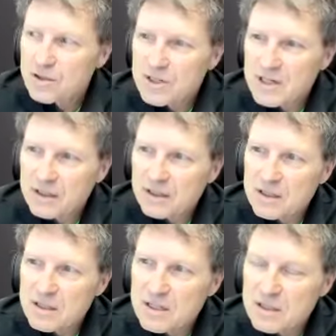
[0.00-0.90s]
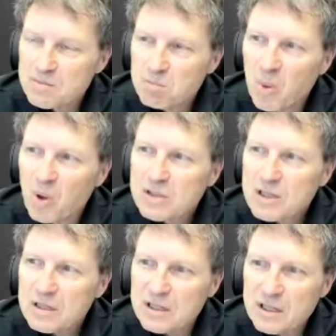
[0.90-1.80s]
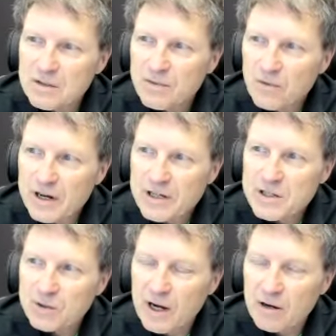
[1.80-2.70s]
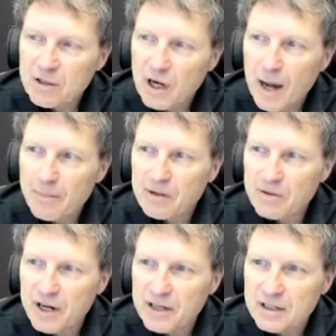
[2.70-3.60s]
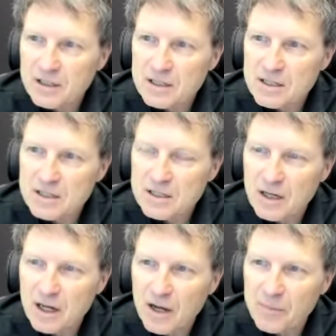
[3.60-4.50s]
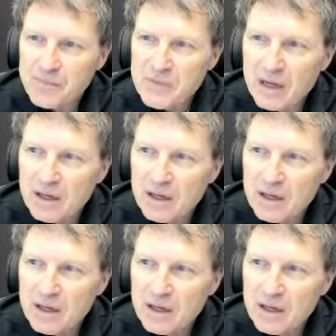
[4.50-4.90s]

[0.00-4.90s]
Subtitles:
interesting that this is mostly phrased around copyright because I'm